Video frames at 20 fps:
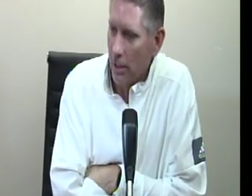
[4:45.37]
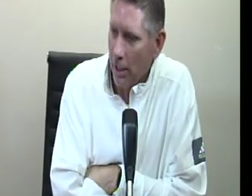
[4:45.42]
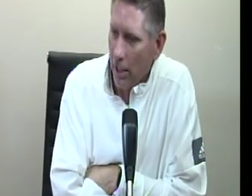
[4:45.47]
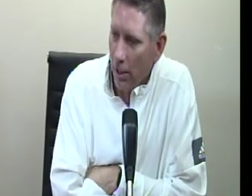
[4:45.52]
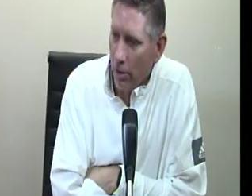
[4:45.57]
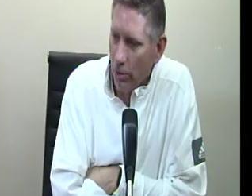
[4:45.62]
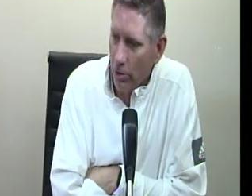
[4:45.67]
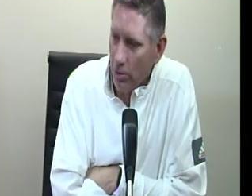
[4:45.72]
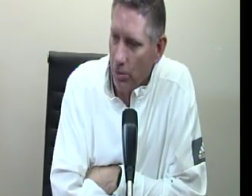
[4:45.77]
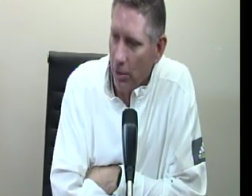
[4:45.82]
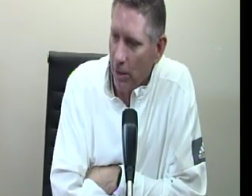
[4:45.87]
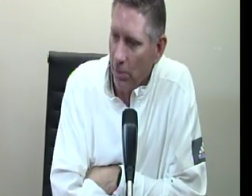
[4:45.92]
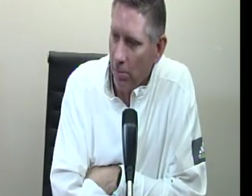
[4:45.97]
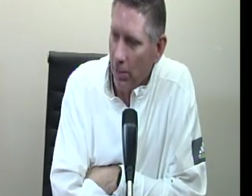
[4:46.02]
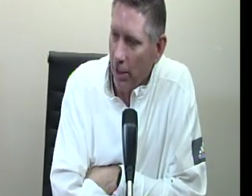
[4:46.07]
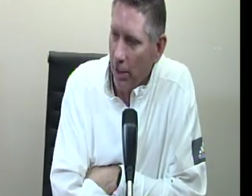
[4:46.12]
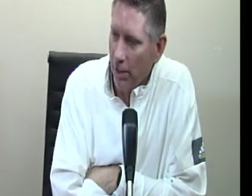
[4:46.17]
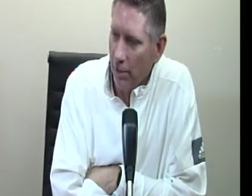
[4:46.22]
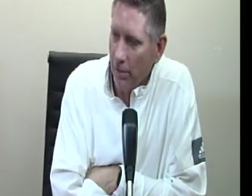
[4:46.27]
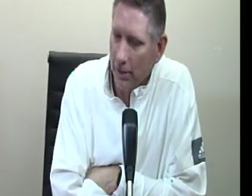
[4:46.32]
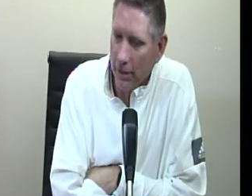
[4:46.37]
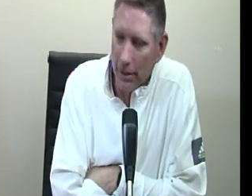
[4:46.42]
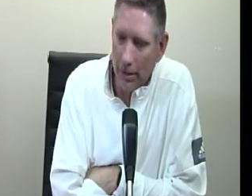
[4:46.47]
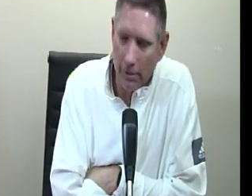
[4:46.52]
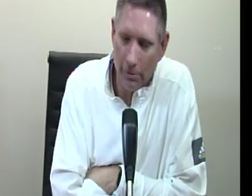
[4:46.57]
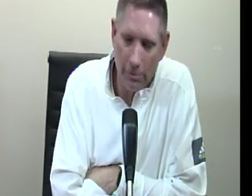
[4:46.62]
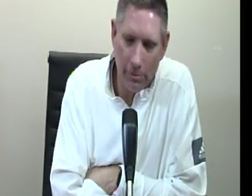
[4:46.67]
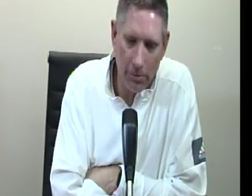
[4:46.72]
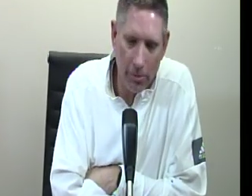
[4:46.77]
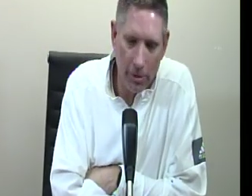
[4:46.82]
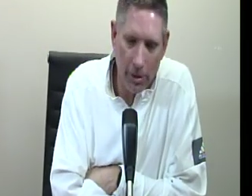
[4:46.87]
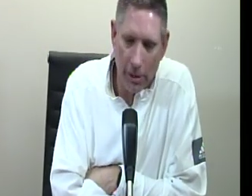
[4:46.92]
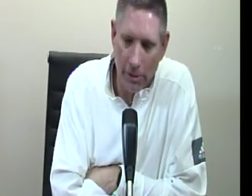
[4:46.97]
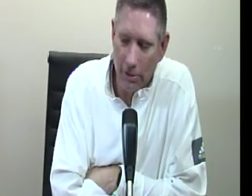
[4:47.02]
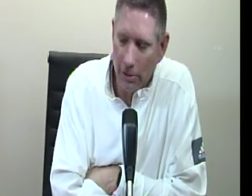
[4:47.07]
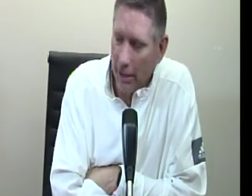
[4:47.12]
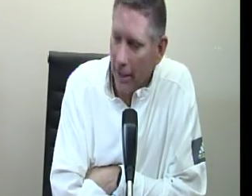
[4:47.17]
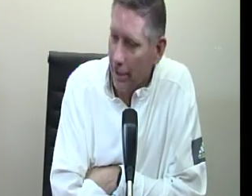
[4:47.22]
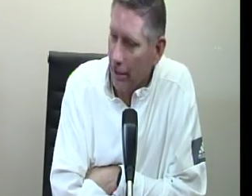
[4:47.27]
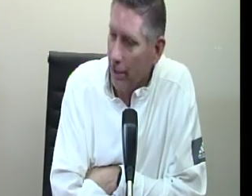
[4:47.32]
They always played better their
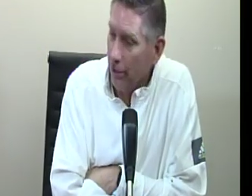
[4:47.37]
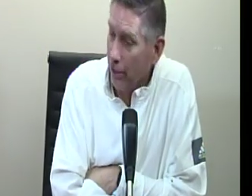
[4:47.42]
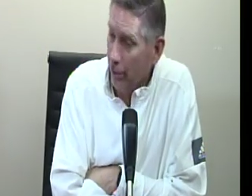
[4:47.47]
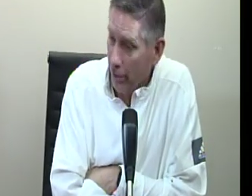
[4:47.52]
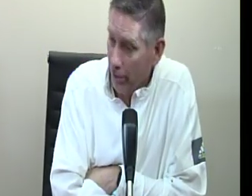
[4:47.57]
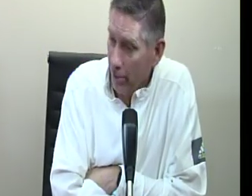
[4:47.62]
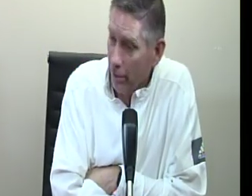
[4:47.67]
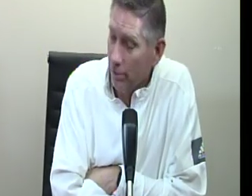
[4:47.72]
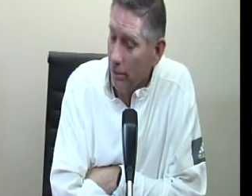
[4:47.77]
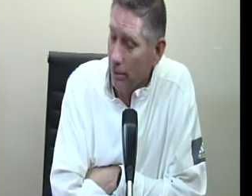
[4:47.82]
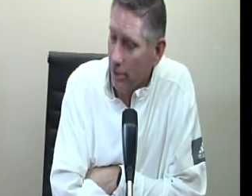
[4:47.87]
second year.